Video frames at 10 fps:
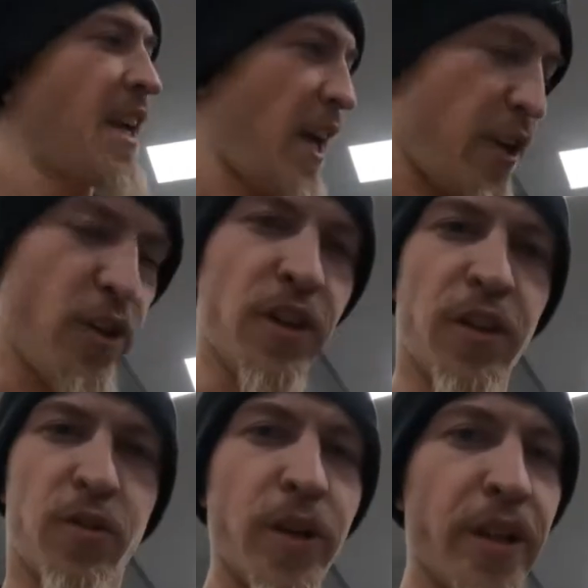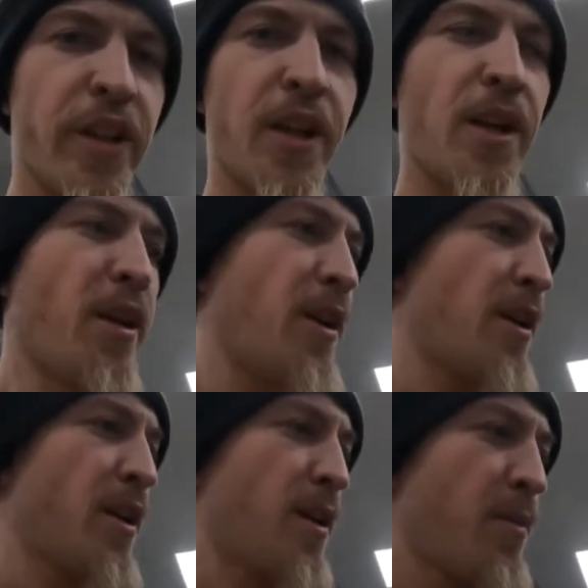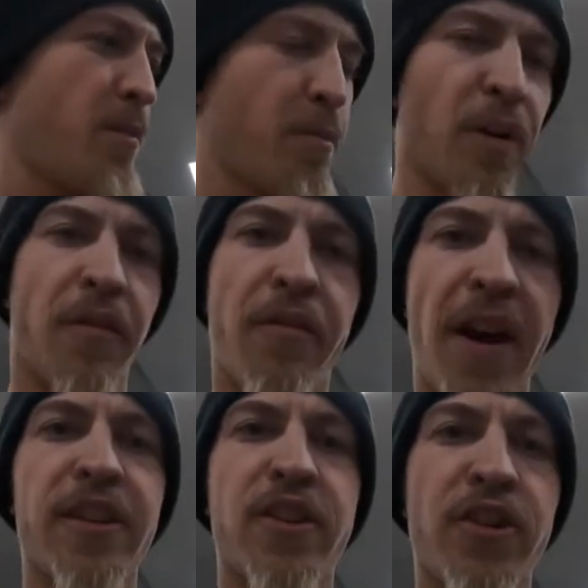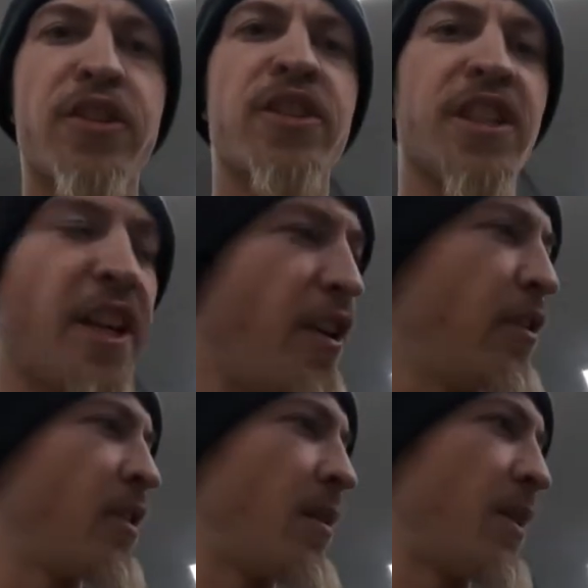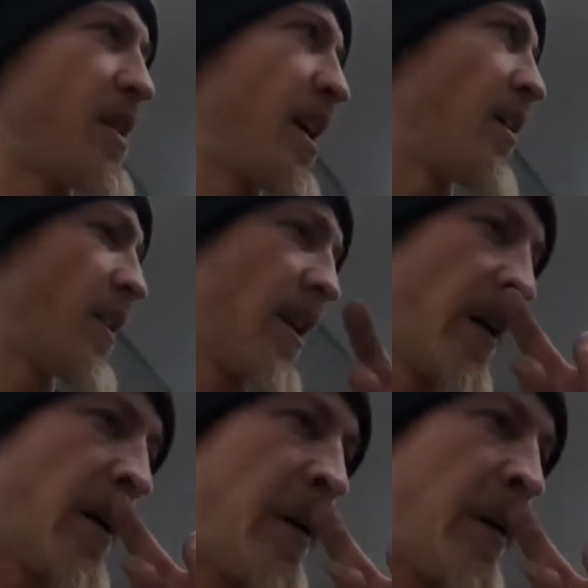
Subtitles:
and you can really perfect your skill, let me tell you.